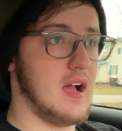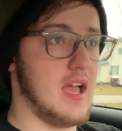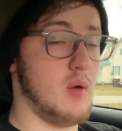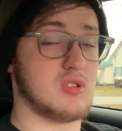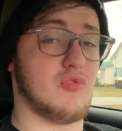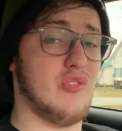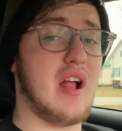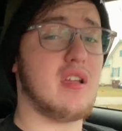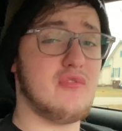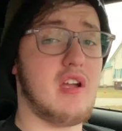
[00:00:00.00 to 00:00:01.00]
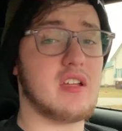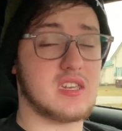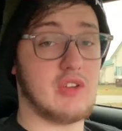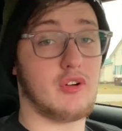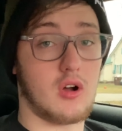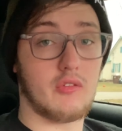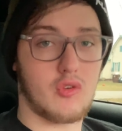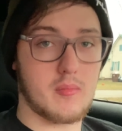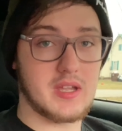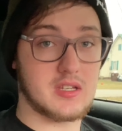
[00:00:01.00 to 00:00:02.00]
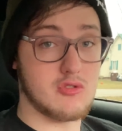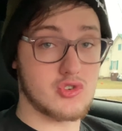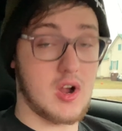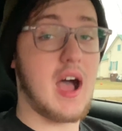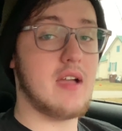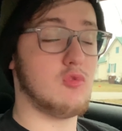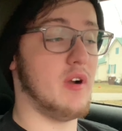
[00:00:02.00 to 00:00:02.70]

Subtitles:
it was very, very difficult for me to drive